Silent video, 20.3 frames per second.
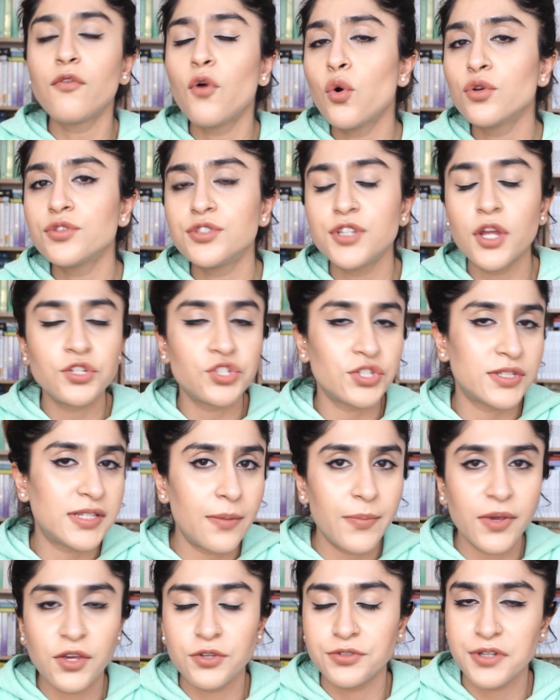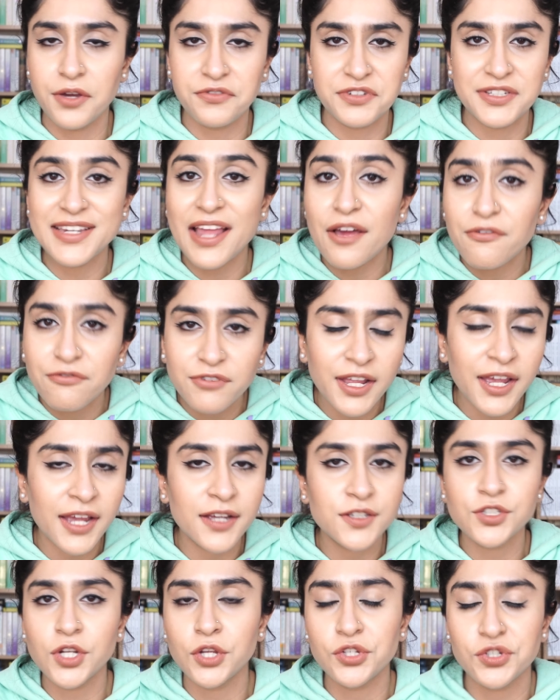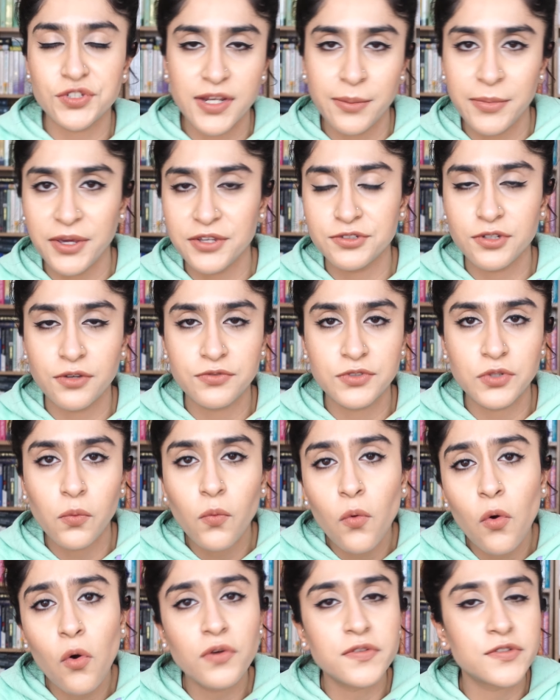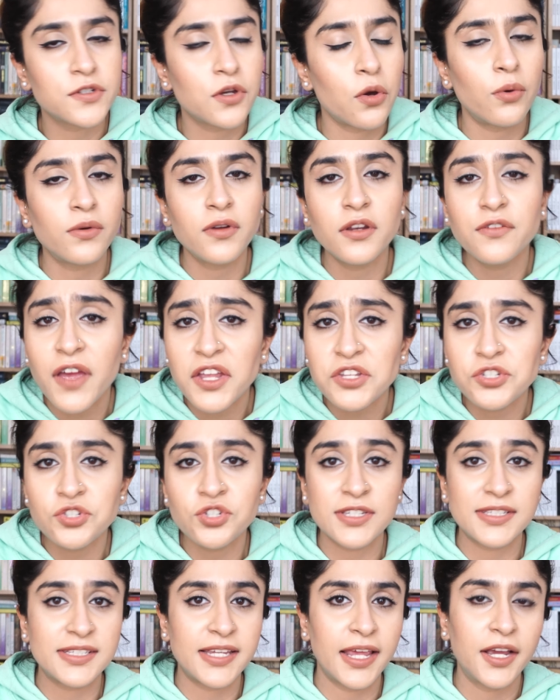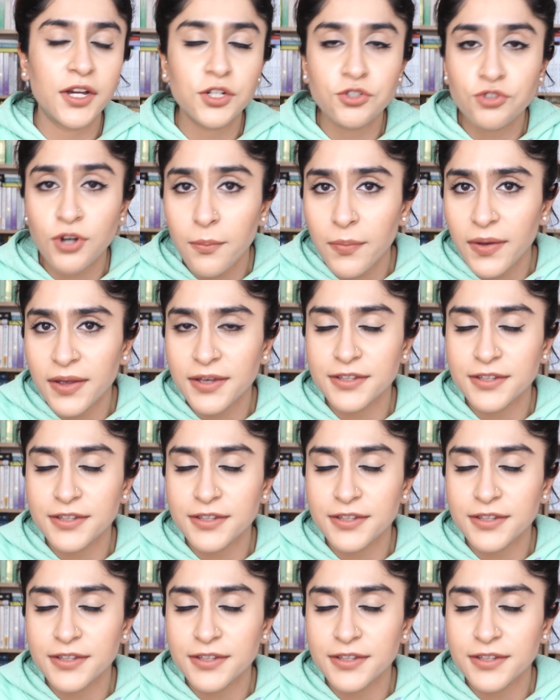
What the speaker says: course, don't just limit yourself to Netflix, don't just limit yourself to walks, go on adventures, take a trip by